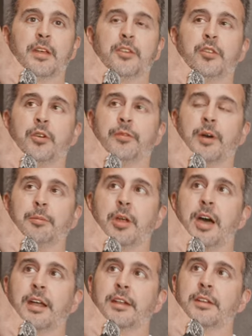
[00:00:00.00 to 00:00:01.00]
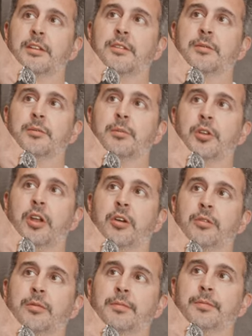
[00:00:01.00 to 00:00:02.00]
So if I'm not, you
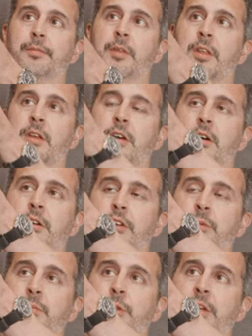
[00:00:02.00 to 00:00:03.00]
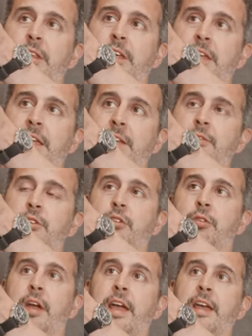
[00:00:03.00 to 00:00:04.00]
know, on completely even
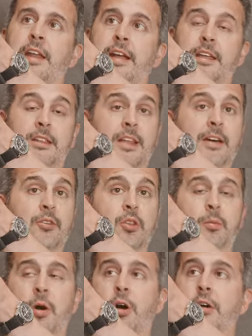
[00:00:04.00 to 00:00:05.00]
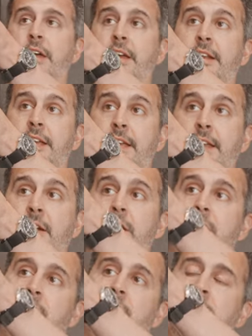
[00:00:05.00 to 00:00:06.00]
terrain, I can level the ball head
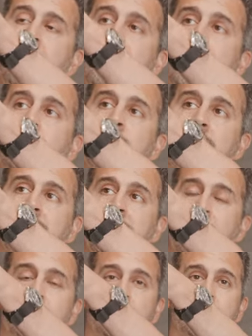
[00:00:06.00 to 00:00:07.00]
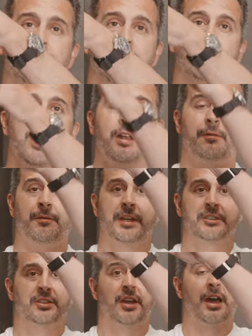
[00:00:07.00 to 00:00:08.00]
here, which is helpful if I've got a
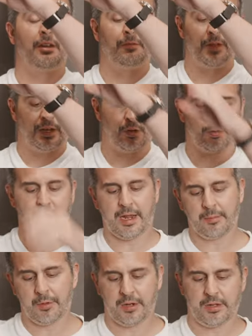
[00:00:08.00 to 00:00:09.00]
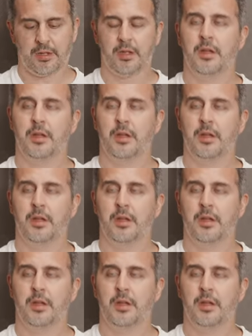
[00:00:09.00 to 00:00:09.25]
fixed kind of video camera.